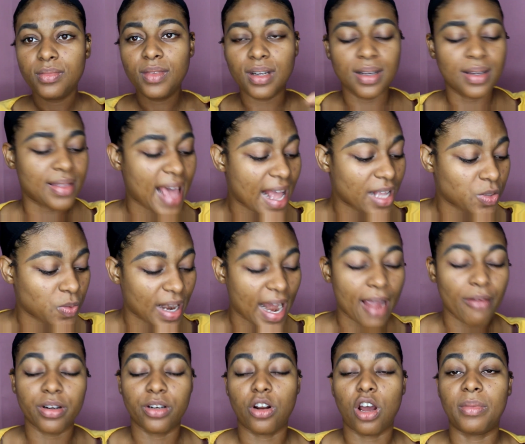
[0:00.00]
that's what I
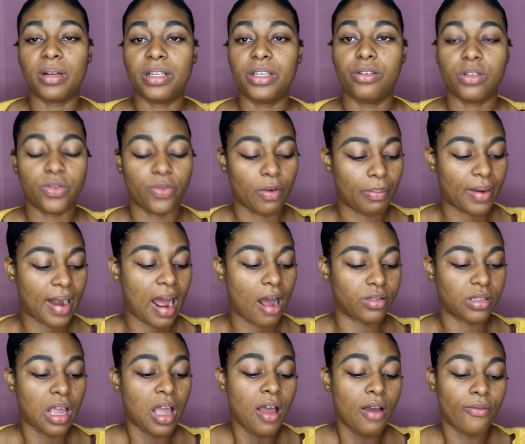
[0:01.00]
would normally use for
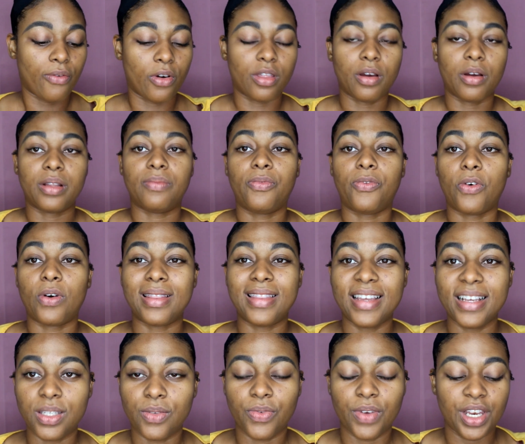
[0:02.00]
brows. For
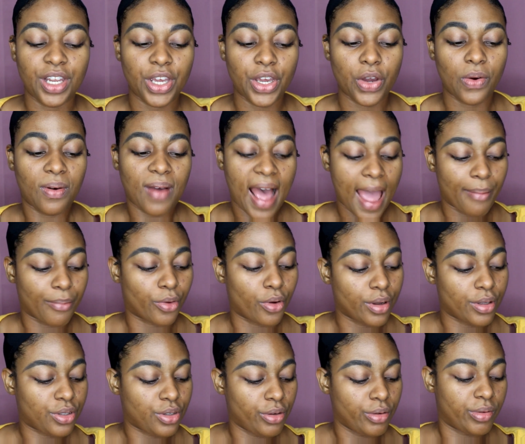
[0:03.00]
this video, I'm
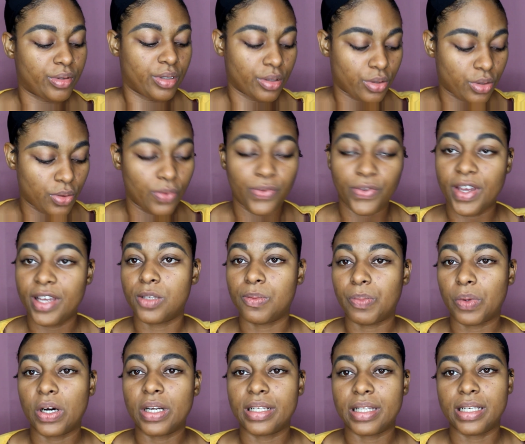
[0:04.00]
going to use the Too Faced
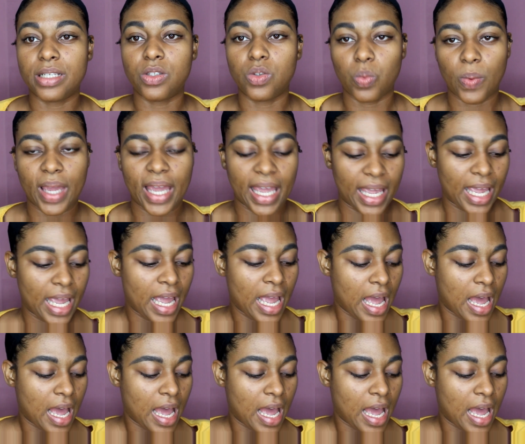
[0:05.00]
Born This Way